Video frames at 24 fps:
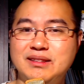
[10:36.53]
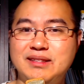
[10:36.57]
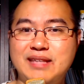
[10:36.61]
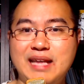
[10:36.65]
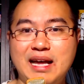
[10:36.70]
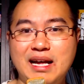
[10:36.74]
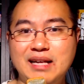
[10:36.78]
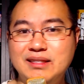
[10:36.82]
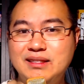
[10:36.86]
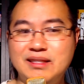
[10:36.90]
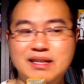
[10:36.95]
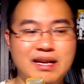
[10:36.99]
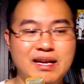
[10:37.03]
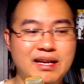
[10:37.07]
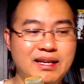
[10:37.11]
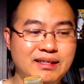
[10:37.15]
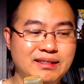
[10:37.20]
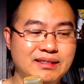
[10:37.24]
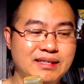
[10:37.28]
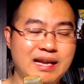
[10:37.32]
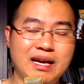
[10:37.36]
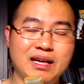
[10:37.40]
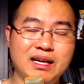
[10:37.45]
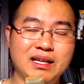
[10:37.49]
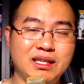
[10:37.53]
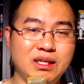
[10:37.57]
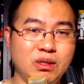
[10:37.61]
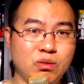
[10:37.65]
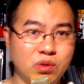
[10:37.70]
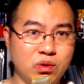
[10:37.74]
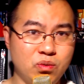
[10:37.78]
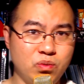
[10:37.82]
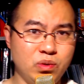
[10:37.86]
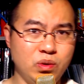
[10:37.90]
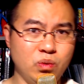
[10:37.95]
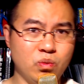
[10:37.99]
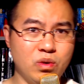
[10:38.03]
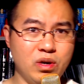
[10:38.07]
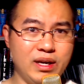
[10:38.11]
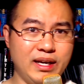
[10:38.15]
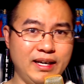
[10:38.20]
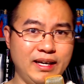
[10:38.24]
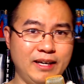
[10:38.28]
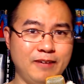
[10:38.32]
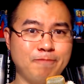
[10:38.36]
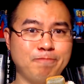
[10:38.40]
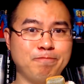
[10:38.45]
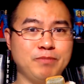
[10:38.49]
Says that's not exactly what we
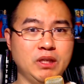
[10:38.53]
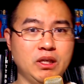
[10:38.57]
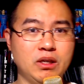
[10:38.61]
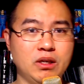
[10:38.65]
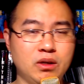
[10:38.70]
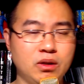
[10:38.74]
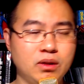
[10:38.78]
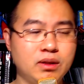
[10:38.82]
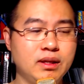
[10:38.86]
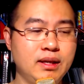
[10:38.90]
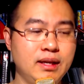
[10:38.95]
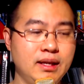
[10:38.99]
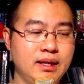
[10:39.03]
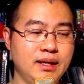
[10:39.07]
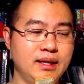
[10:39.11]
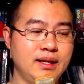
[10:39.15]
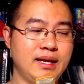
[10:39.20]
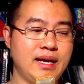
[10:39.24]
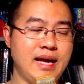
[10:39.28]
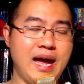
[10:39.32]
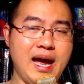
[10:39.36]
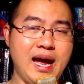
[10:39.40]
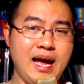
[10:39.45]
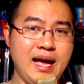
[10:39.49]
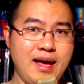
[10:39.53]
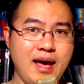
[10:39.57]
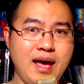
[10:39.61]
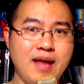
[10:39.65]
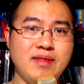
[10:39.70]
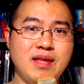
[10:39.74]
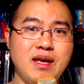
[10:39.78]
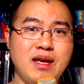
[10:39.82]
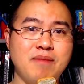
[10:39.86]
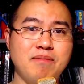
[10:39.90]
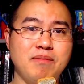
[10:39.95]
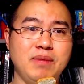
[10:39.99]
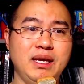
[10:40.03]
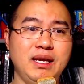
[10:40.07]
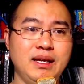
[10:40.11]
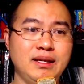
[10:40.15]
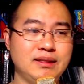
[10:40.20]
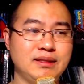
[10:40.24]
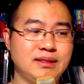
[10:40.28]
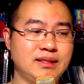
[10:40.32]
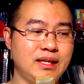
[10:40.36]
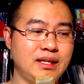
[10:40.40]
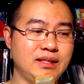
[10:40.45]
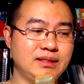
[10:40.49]
wanted. You know, at that
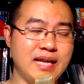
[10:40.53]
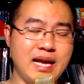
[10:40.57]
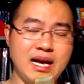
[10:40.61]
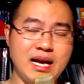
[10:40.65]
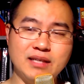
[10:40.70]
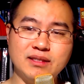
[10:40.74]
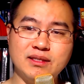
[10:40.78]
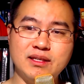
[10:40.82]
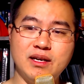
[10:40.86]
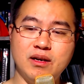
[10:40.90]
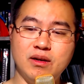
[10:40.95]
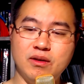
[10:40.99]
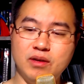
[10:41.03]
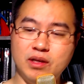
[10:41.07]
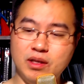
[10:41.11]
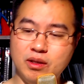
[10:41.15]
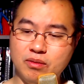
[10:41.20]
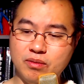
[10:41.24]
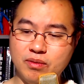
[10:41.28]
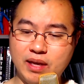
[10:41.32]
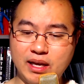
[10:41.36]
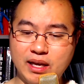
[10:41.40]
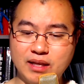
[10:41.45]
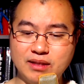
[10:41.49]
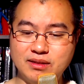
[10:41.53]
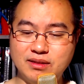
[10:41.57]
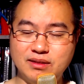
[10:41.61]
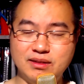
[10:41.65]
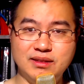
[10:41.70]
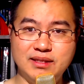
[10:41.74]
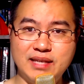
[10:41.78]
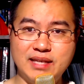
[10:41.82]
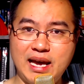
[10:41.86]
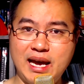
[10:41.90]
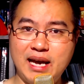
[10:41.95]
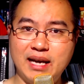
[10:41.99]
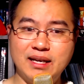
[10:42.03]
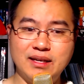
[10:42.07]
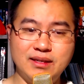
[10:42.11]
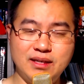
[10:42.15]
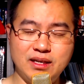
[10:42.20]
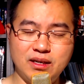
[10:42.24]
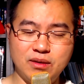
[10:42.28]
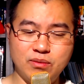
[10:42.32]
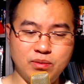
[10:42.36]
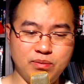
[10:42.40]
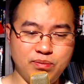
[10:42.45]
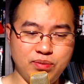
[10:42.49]
meeting saying Zack Snyder and Zack
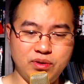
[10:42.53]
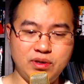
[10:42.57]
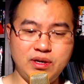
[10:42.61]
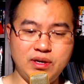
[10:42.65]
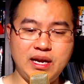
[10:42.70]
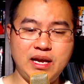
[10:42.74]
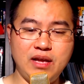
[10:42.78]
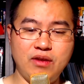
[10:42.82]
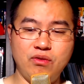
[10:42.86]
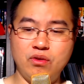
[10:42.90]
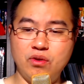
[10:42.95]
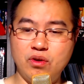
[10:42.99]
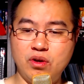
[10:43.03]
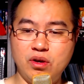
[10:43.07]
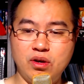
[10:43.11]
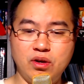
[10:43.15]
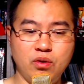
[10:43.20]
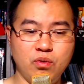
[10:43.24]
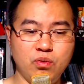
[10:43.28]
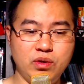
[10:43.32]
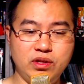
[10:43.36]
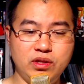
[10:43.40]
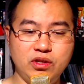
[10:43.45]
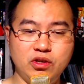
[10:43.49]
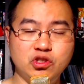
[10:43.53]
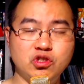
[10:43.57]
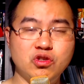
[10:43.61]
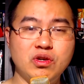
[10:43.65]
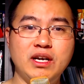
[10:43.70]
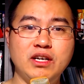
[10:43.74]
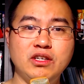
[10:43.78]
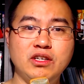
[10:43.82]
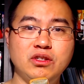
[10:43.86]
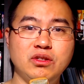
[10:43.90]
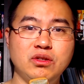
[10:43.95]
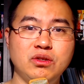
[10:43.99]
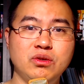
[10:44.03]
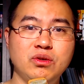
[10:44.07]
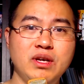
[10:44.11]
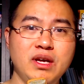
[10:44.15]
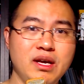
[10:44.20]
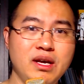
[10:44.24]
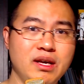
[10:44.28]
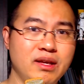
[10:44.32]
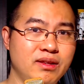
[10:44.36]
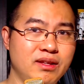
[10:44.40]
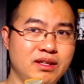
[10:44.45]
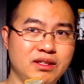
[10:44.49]
and Deborah put out all what they're trying to
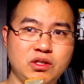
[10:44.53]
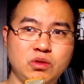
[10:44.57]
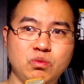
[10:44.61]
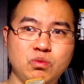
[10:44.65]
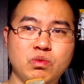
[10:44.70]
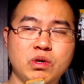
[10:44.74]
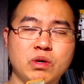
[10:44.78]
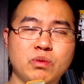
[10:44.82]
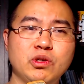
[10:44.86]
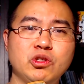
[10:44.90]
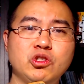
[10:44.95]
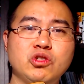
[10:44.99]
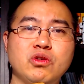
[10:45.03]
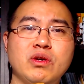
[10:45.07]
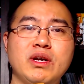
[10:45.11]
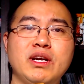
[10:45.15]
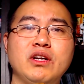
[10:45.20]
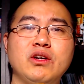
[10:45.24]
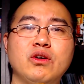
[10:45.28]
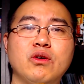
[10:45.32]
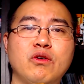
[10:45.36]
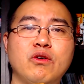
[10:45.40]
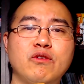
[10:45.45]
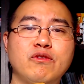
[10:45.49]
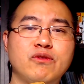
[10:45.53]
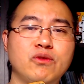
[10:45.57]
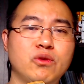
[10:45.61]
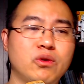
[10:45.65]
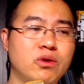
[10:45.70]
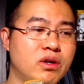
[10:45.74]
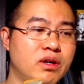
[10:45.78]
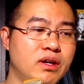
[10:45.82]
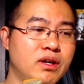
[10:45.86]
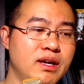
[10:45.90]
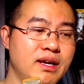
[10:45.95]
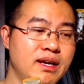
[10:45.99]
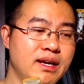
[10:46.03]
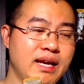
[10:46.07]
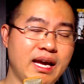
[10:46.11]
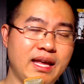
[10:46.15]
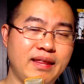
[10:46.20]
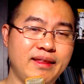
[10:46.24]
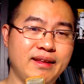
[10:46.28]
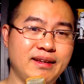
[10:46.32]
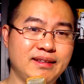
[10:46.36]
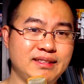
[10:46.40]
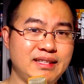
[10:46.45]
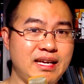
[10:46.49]
do. This is what we're trying to go for.
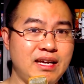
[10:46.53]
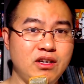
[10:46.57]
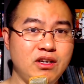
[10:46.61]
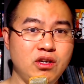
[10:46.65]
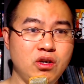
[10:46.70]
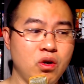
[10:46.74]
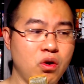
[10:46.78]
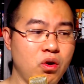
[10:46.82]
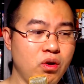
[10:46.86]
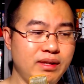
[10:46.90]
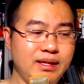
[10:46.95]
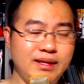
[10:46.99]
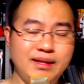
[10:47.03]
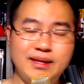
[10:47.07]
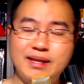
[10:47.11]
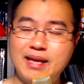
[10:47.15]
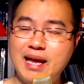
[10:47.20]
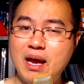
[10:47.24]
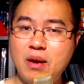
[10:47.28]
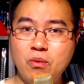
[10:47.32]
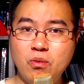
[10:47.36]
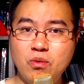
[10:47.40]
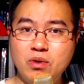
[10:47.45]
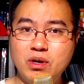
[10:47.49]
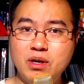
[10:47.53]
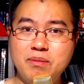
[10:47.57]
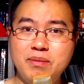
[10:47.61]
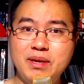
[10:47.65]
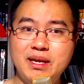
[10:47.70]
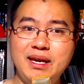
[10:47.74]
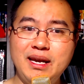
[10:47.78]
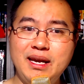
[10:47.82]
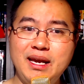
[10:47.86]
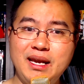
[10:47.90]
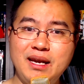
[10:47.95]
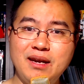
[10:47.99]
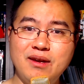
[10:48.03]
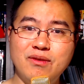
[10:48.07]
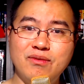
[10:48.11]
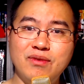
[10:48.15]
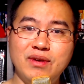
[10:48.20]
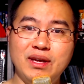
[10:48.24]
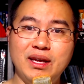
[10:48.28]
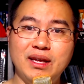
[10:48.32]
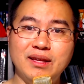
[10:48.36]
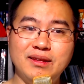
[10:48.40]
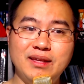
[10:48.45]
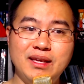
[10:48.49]
And they said no, then that would have been the end
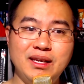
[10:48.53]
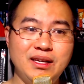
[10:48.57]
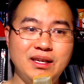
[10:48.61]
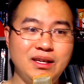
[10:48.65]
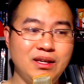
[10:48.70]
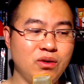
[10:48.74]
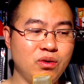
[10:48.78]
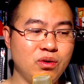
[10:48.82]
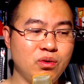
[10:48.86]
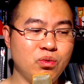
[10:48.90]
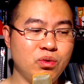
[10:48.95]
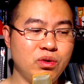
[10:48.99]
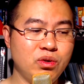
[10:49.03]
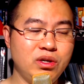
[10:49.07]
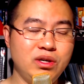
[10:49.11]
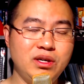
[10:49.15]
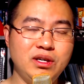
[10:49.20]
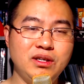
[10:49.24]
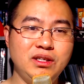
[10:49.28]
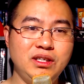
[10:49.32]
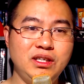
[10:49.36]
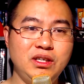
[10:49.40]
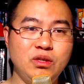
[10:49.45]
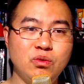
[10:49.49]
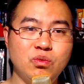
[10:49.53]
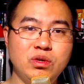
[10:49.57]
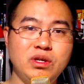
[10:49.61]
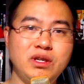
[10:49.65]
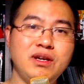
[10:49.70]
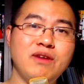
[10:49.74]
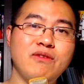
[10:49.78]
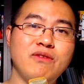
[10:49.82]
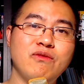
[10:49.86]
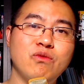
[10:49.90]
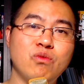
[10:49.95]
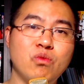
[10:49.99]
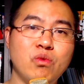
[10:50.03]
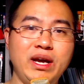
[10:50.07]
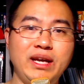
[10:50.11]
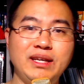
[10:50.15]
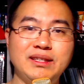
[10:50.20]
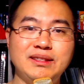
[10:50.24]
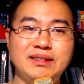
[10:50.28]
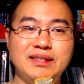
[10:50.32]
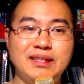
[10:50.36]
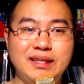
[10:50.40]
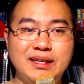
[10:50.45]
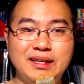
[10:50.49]
of it. Then it wouldn't. He wouldn't have
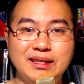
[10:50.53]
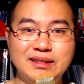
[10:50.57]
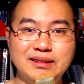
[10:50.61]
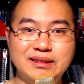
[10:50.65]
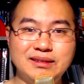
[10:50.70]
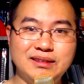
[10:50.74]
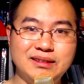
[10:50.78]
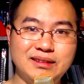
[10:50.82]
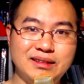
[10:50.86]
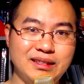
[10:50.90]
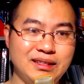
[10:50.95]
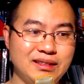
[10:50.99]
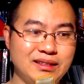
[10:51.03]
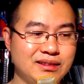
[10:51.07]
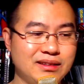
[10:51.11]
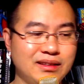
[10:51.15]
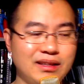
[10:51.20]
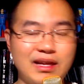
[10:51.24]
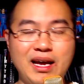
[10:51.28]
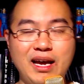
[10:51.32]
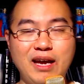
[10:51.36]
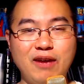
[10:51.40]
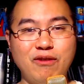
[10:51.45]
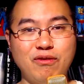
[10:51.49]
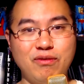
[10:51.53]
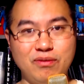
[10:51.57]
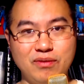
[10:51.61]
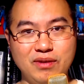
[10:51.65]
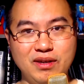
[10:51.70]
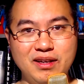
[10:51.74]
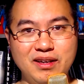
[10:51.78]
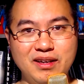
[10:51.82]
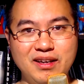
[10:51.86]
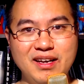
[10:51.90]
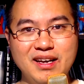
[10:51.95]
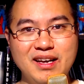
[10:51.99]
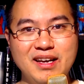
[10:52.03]
wasted his his life.